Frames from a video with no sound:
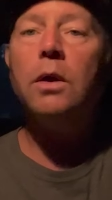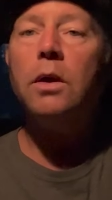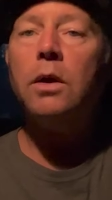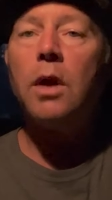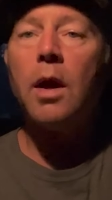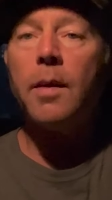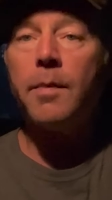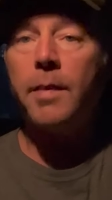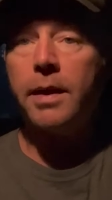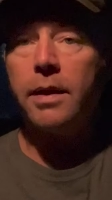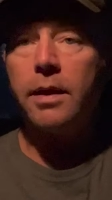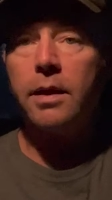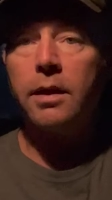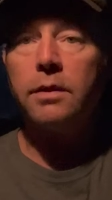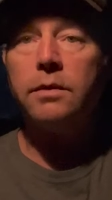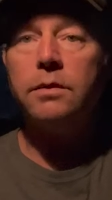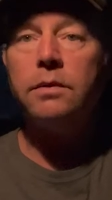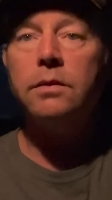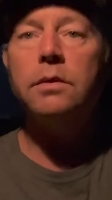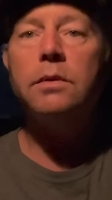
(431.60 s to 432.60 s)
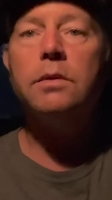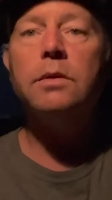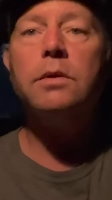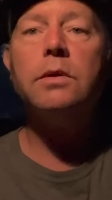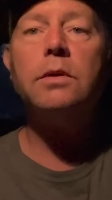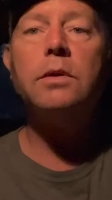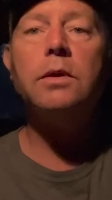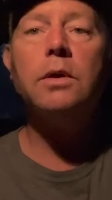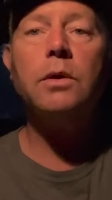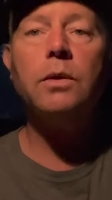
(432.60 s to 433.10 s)
Not my thing.
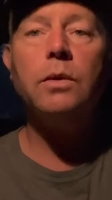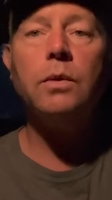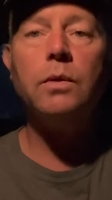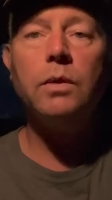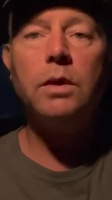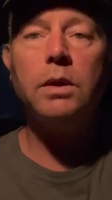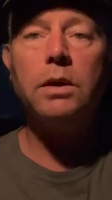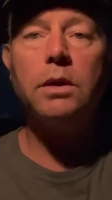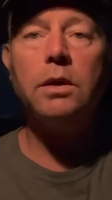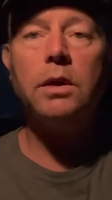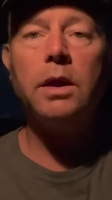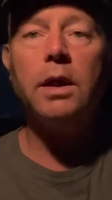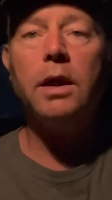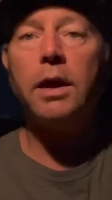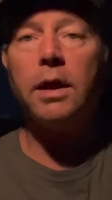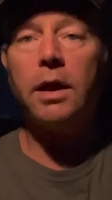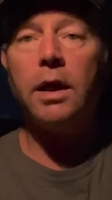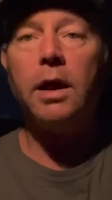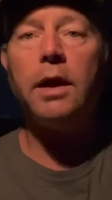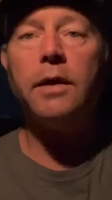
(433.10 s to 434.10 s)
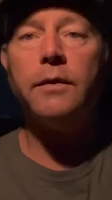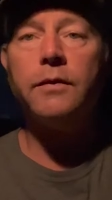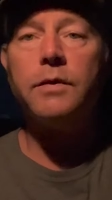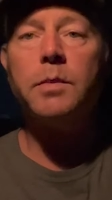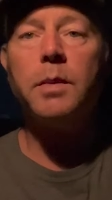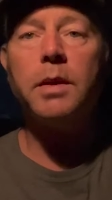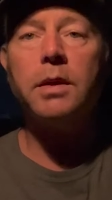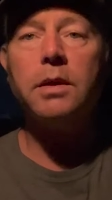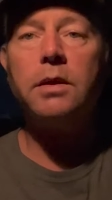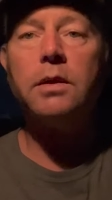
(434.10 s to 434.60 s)
So, and I have
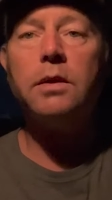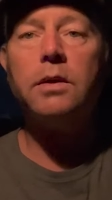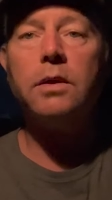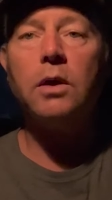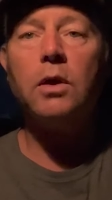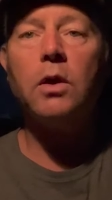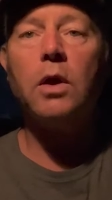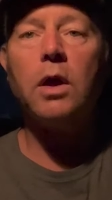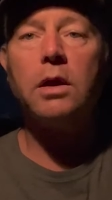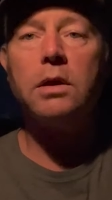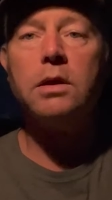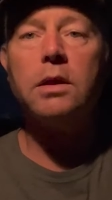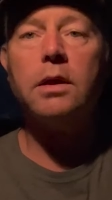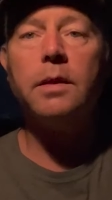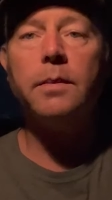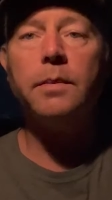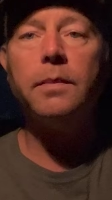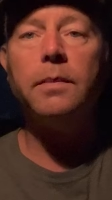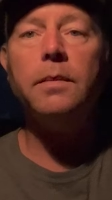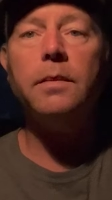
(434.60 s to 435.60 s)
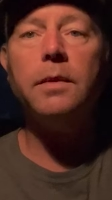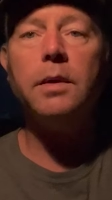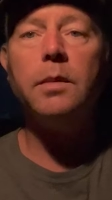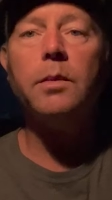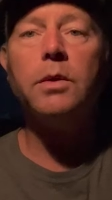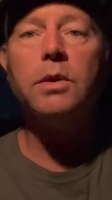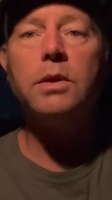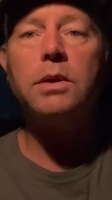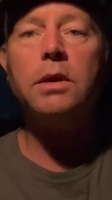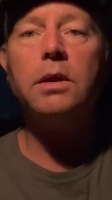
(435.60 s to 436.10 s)
spent a lot of time
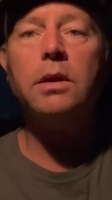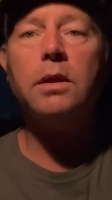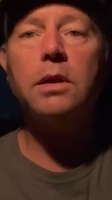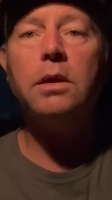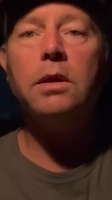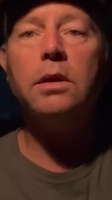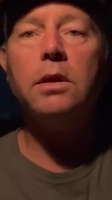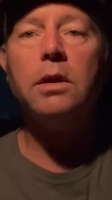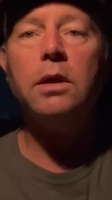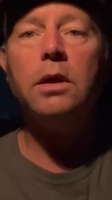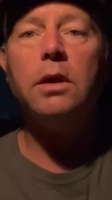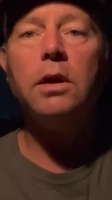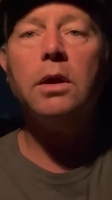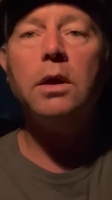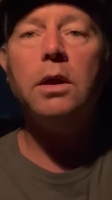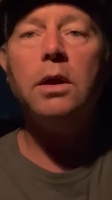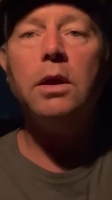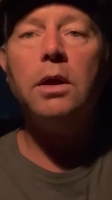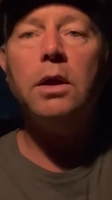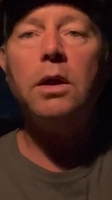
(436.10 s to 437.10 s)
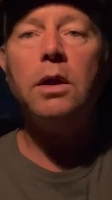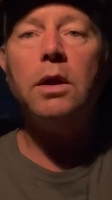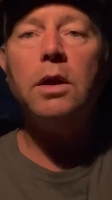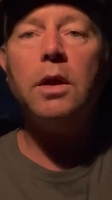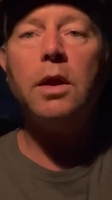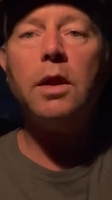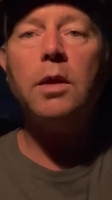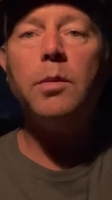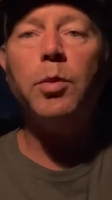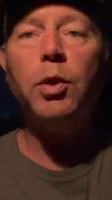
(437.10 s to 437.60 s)
immersed in
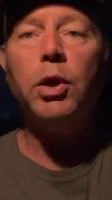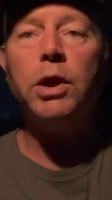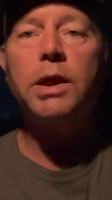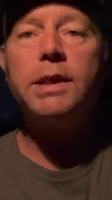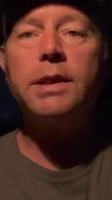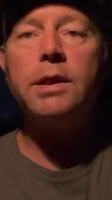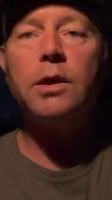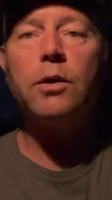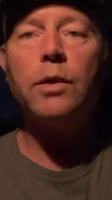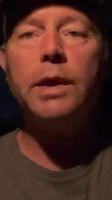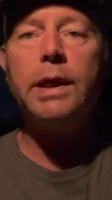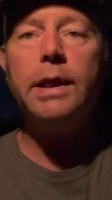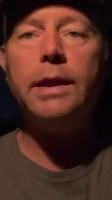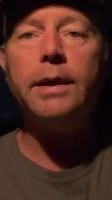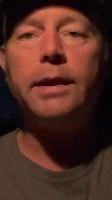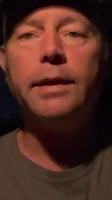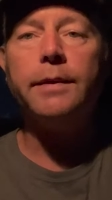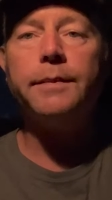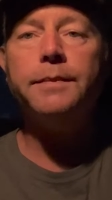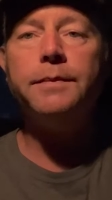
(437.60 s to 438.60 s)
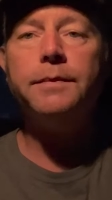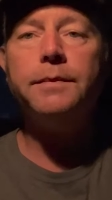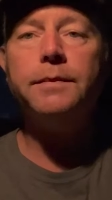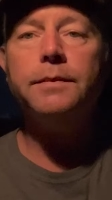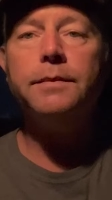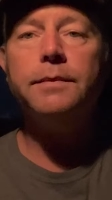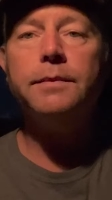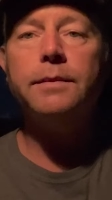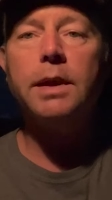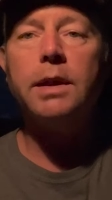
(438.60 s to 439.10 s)
the Buddhist arena.
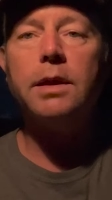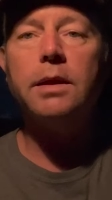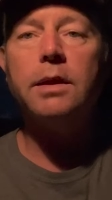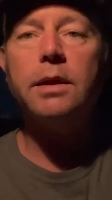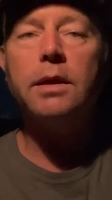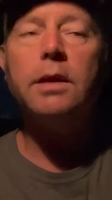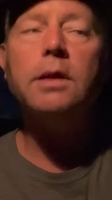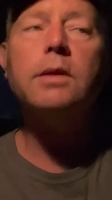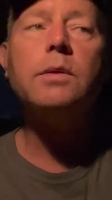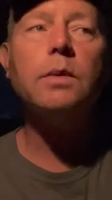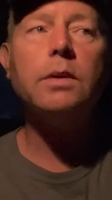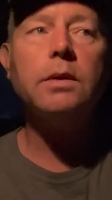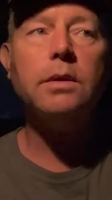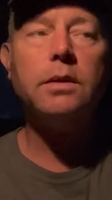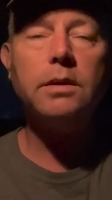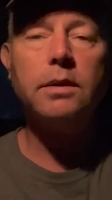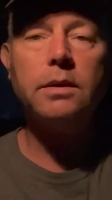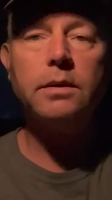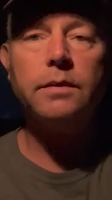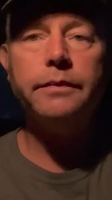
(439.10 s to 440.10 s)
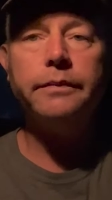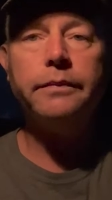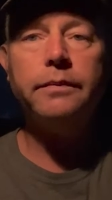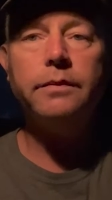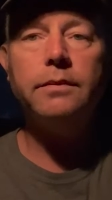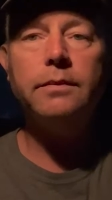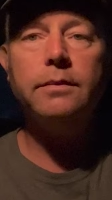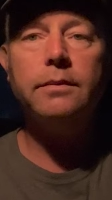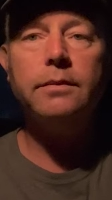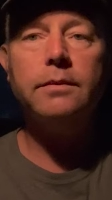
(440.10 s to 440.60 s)
But this one,
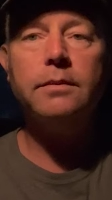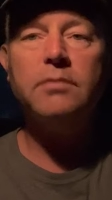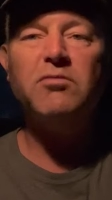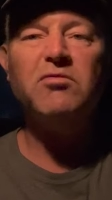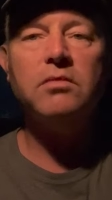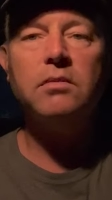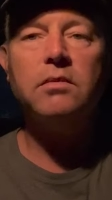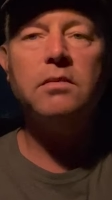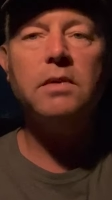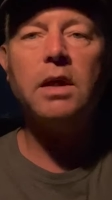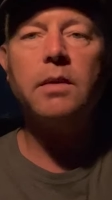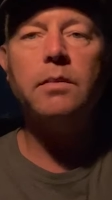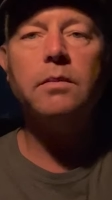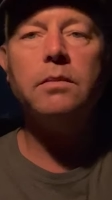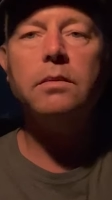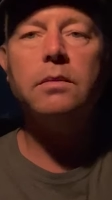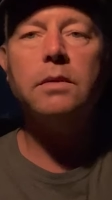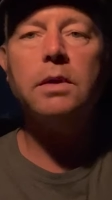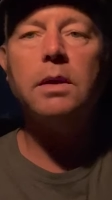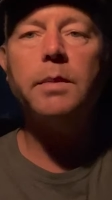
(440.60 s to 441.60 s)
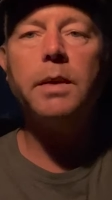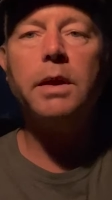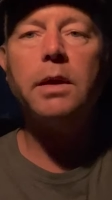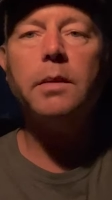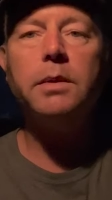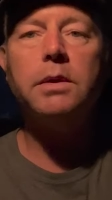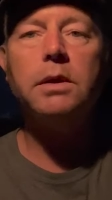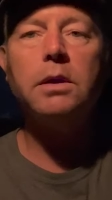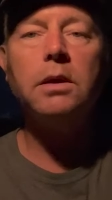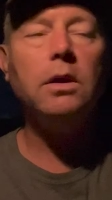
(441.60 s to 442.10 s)
no, not my cup
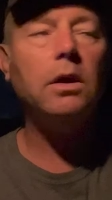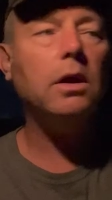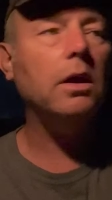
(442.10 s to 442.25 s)
of tea.